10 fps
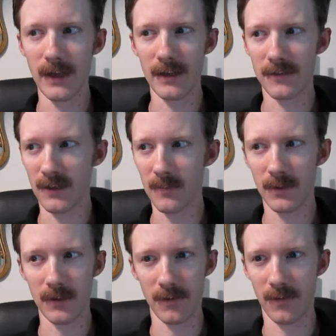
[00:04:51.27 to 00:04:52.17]
it's not
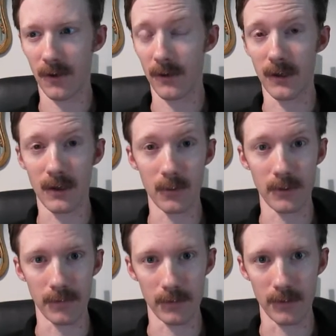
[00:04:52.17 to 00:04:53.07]
because they aren't hungry
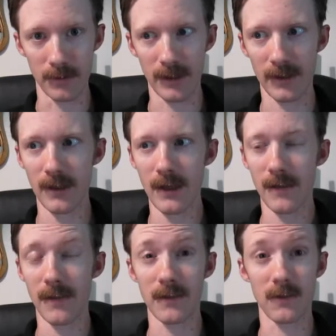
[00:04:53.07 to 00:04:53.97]
for learning.
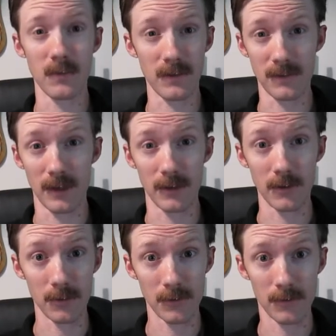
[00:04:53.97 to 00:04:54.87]
That's a
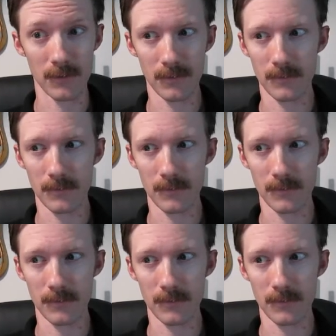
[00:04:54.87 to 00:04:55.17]
misdiagnosis.